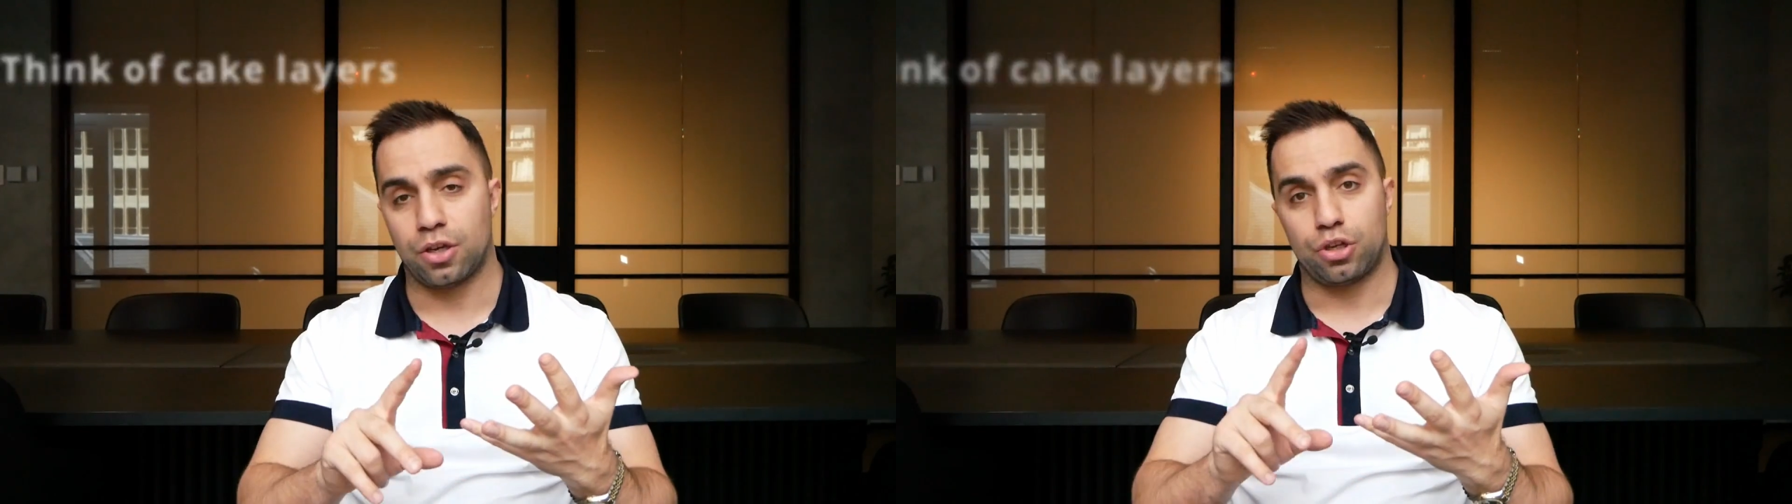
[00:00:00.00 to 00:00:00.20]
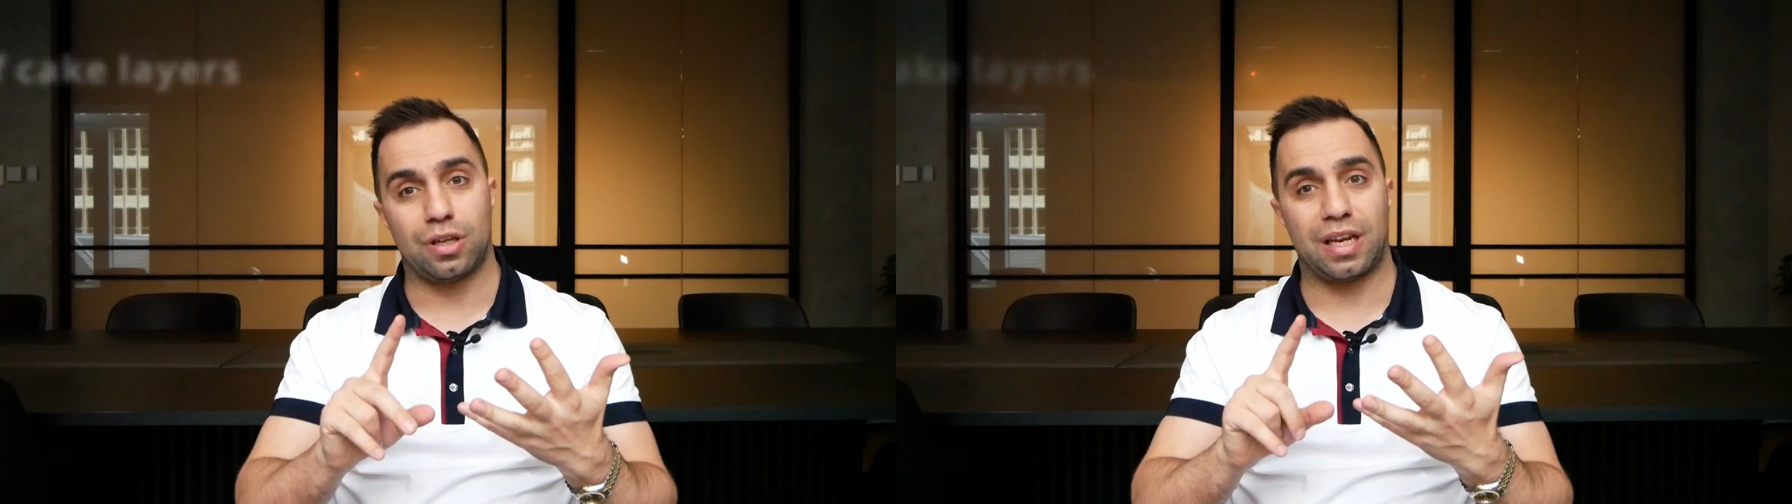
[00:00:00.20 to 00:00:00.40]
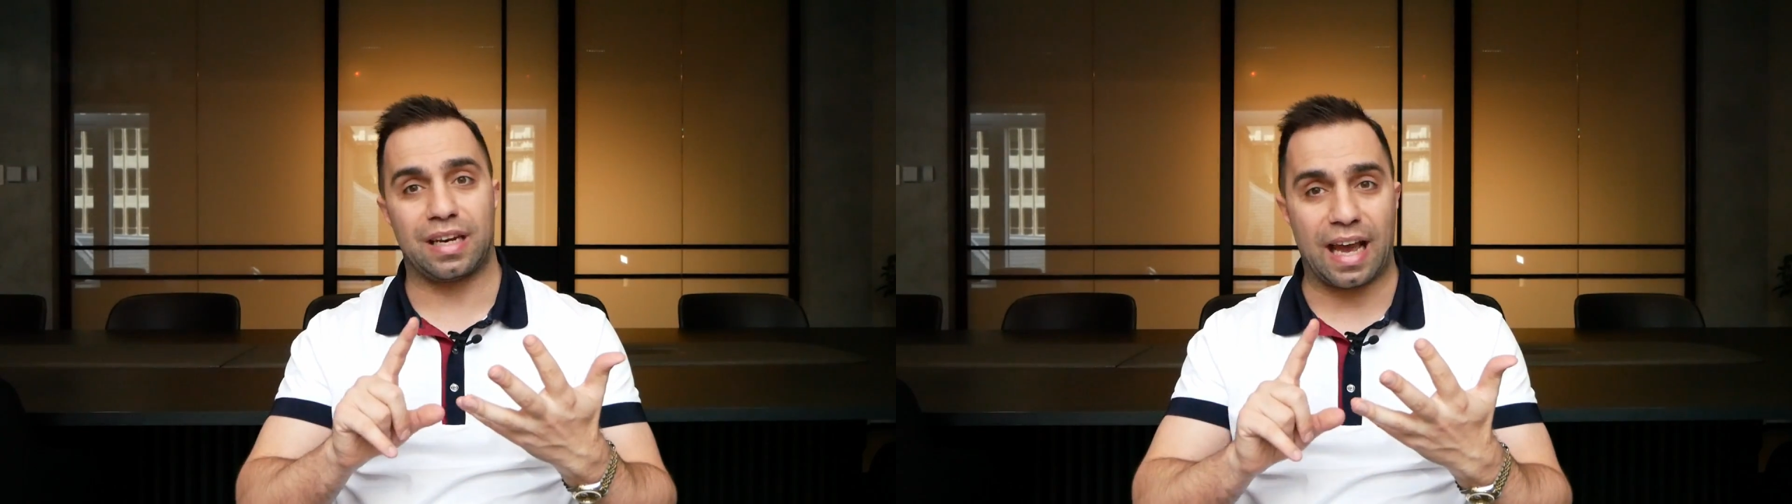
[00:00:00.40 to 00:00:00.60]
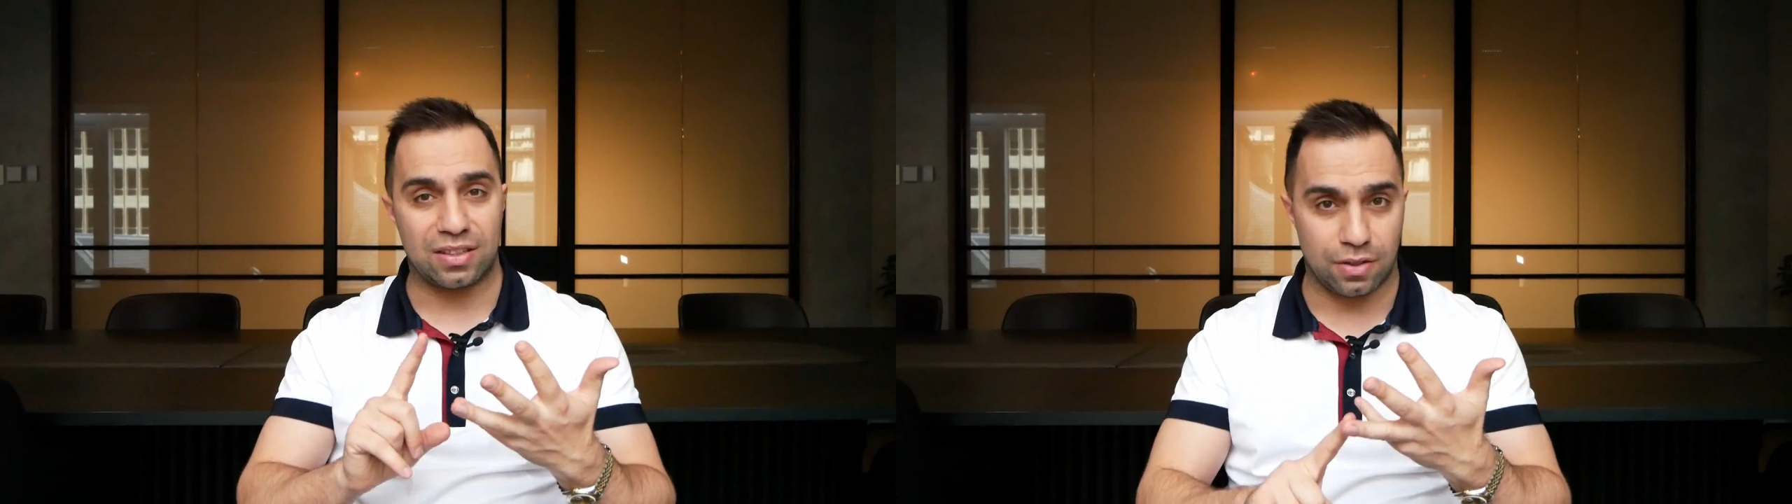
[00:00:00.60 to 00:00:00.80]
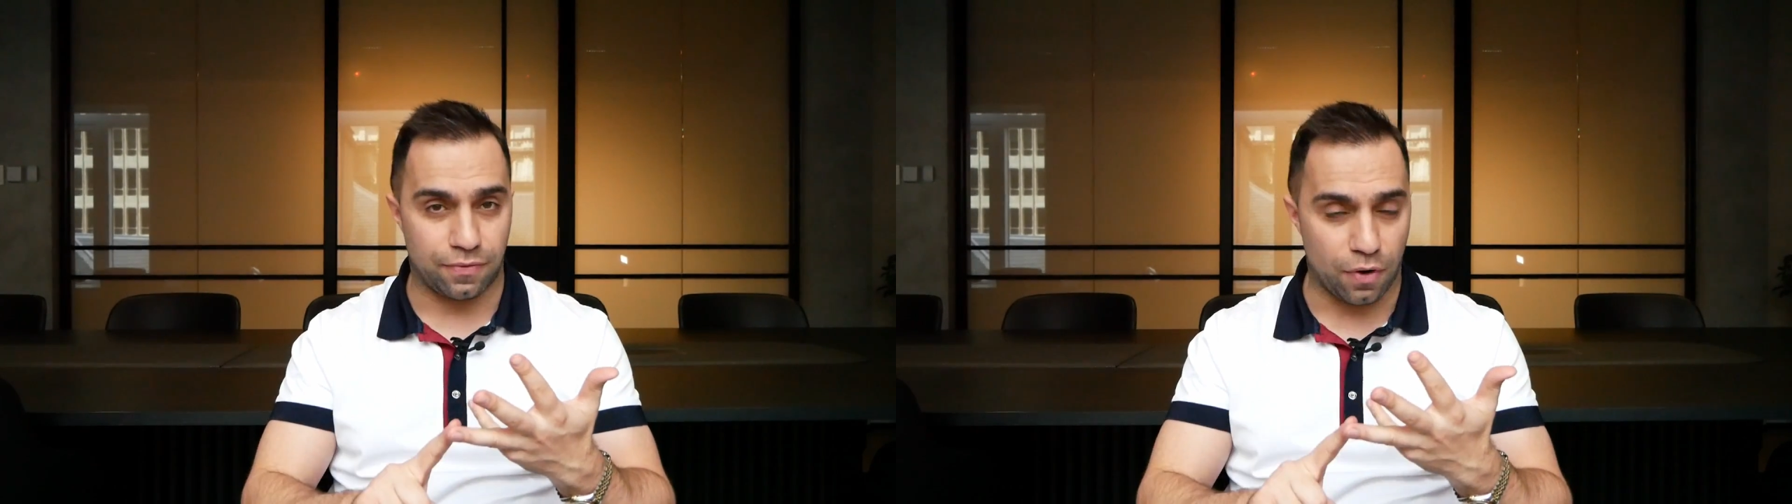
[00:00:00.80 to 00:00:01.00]
You need
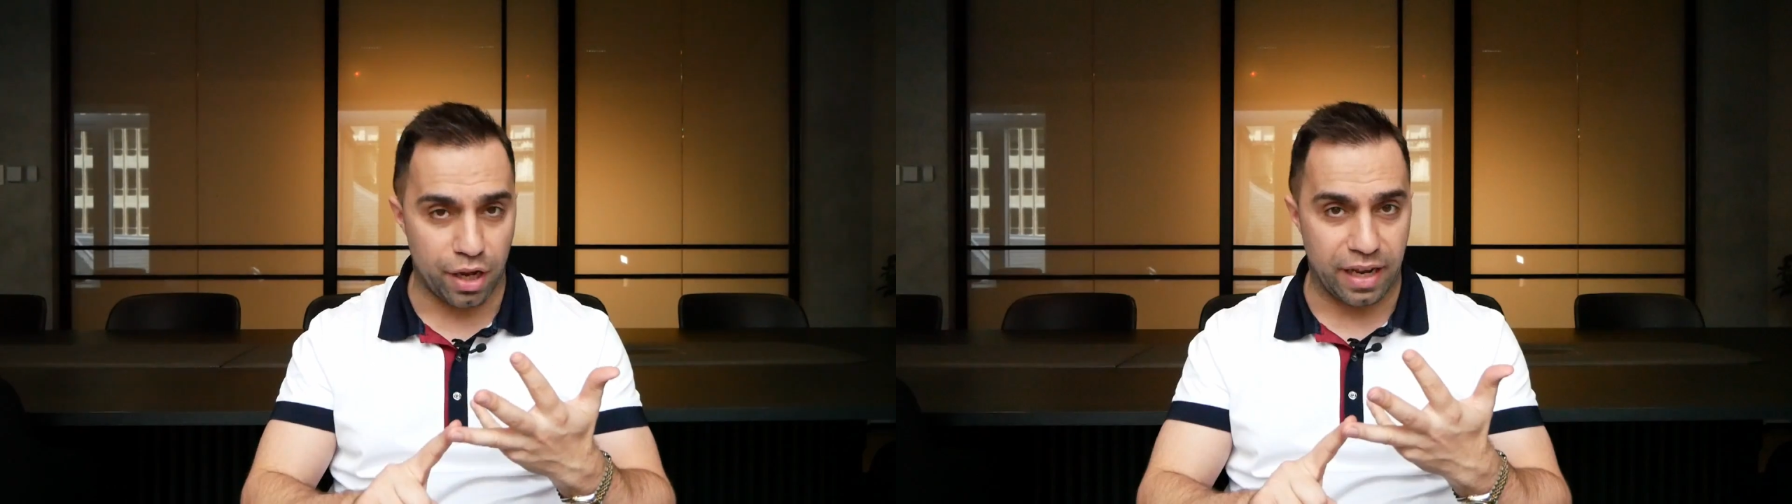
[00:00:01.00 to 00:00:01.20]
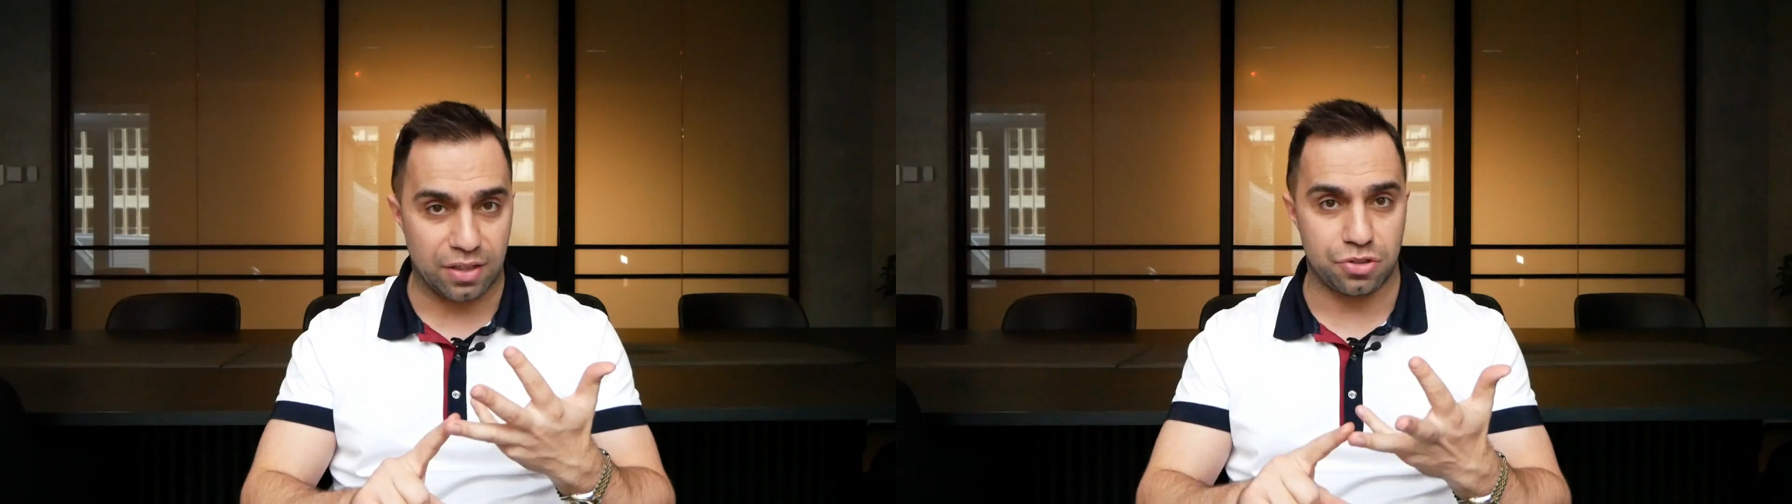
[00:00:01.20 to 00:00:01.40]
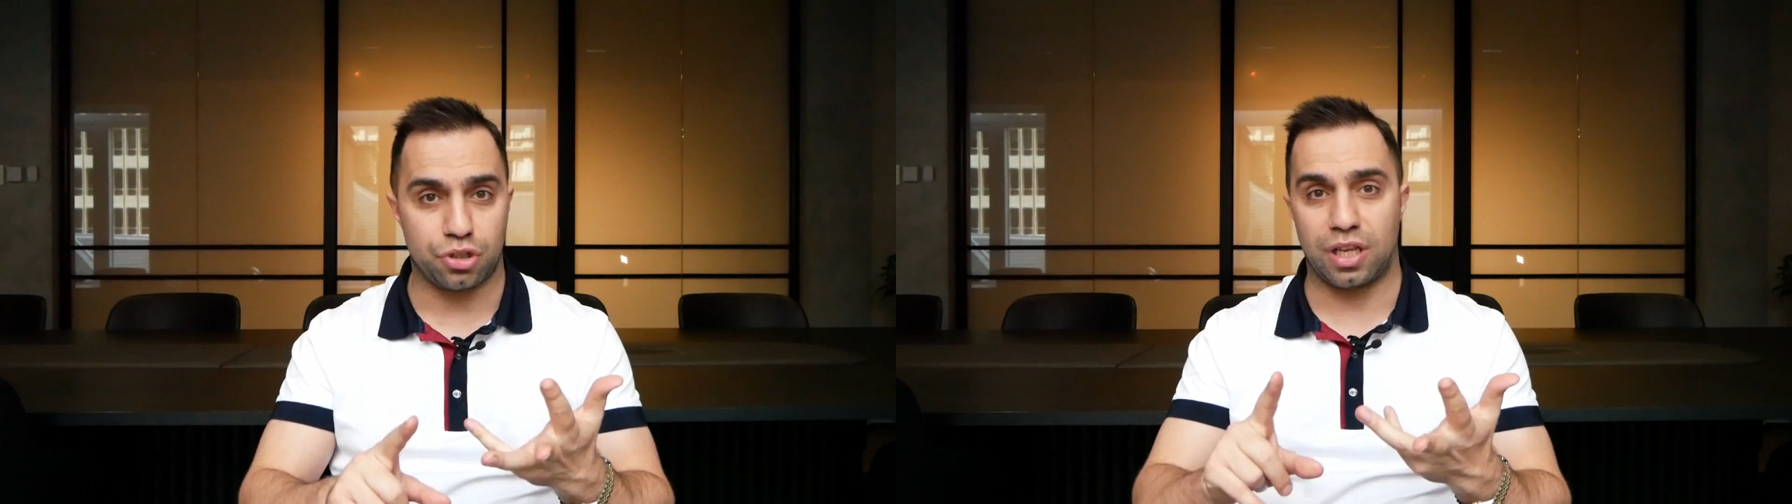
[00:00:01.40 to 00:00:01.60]
asset finance,